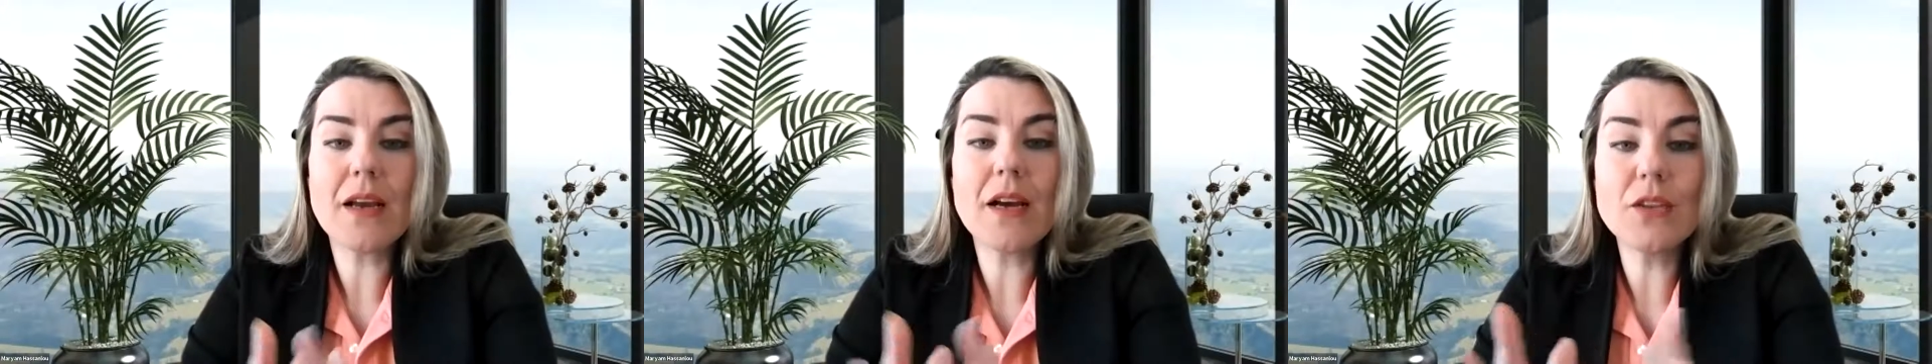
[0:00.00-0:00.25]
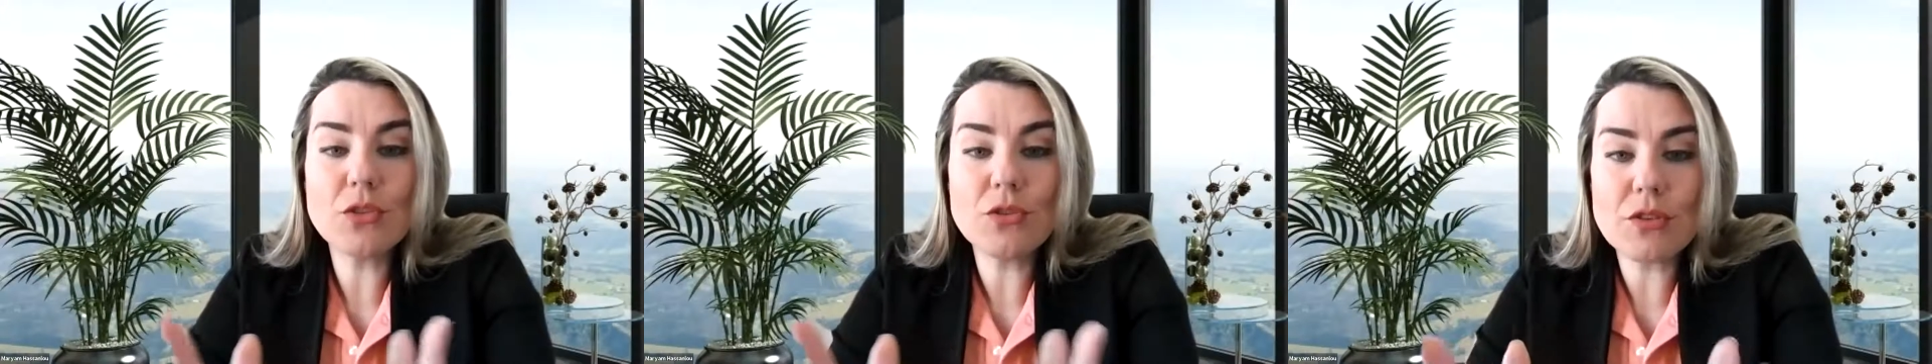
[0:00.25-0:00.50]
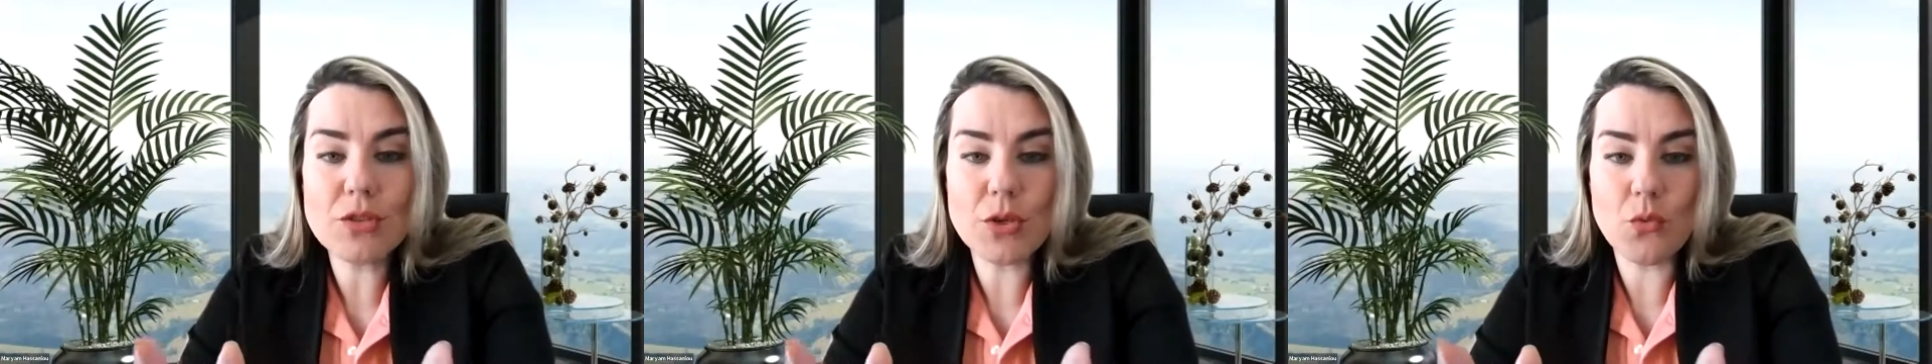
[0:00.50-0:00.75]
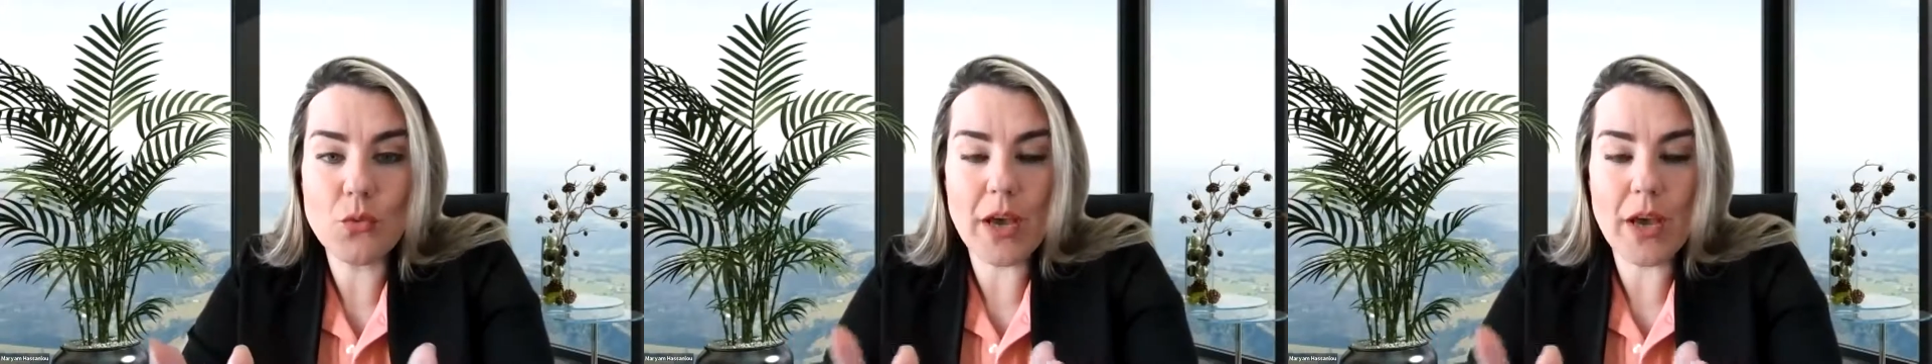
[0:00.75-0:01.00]
continuous
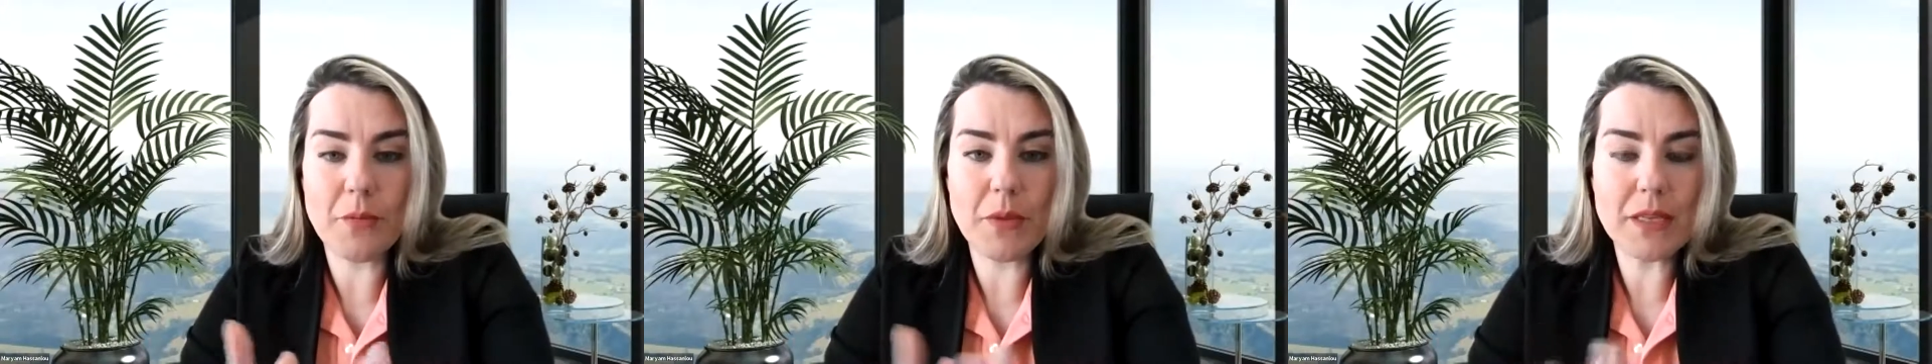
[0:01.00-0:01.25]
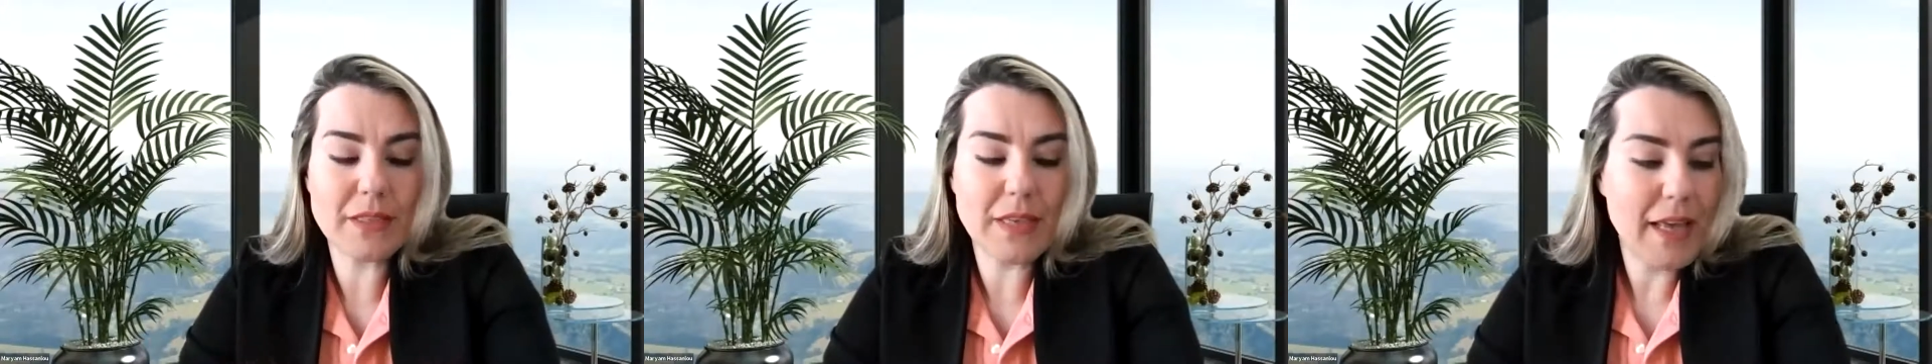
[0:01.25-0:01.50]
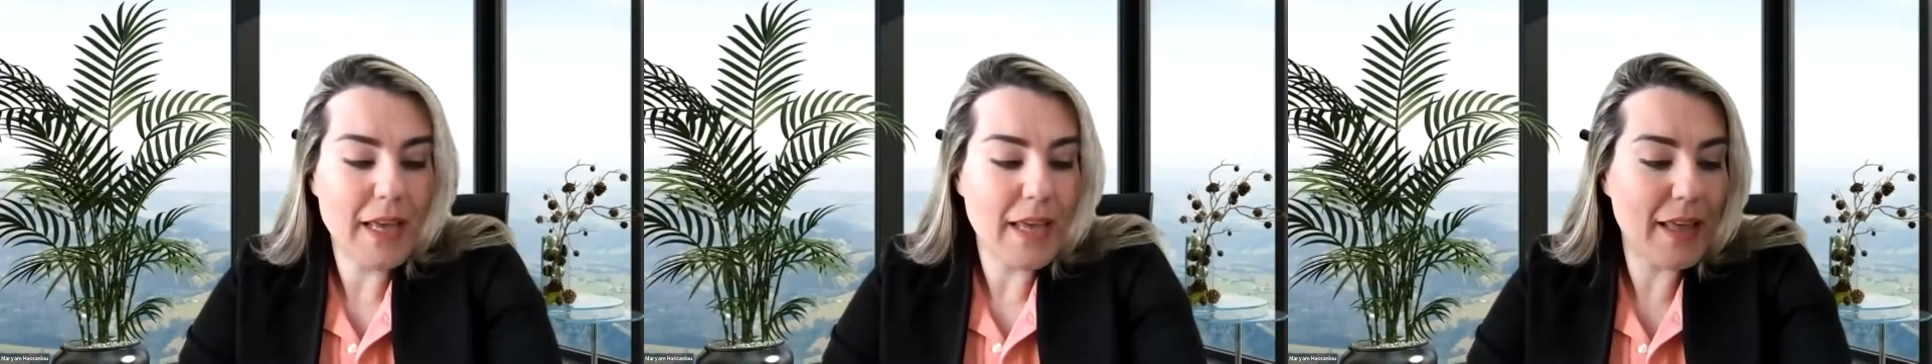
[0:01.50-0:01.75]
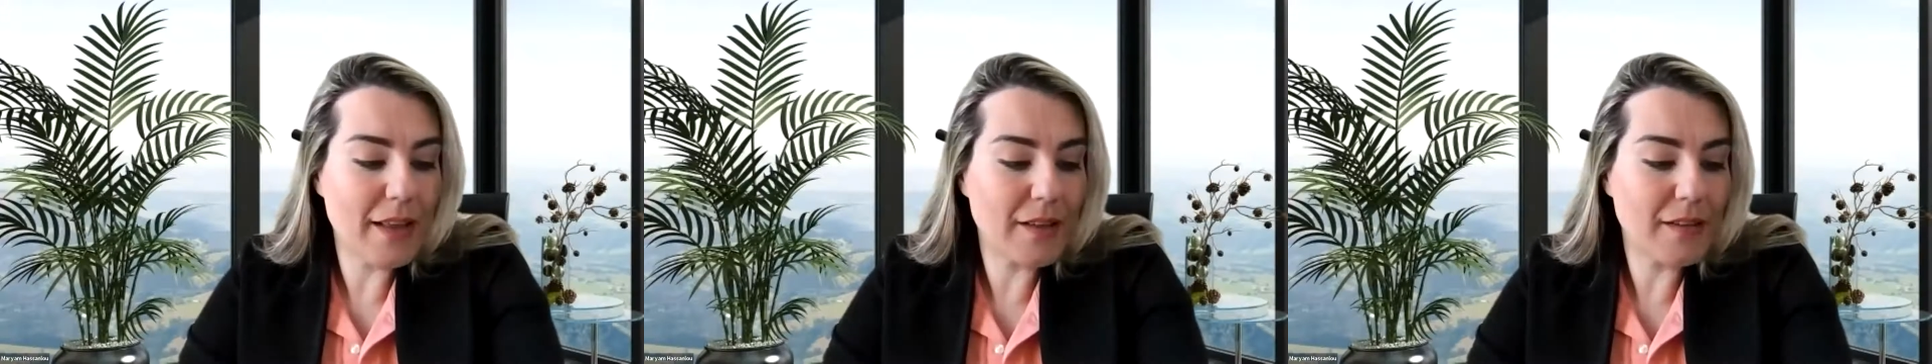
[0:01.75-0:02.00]
environment.
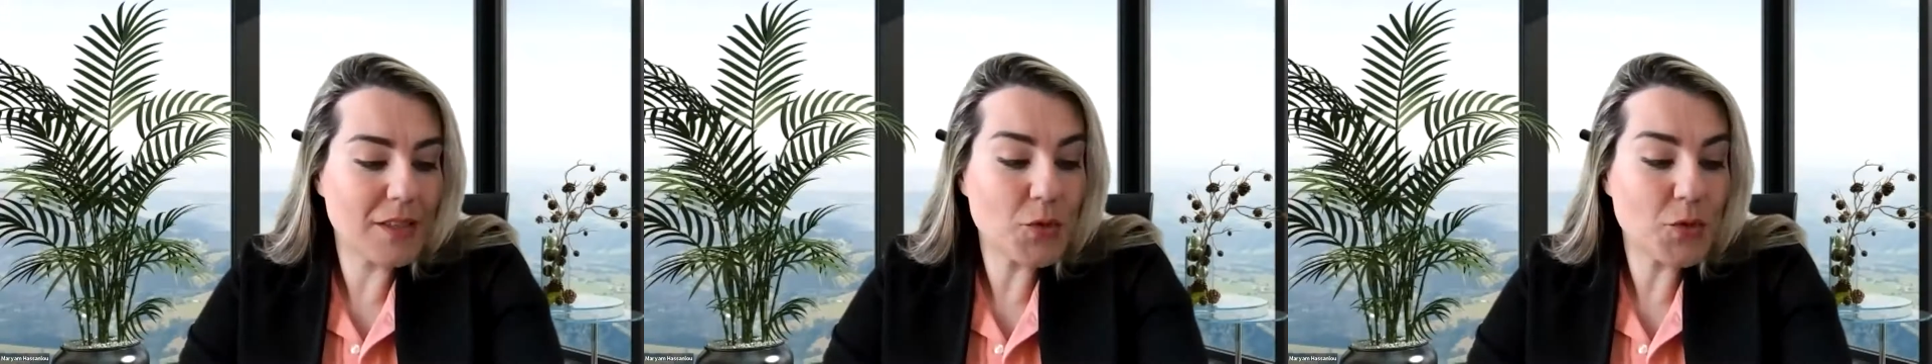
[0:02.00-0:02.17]
And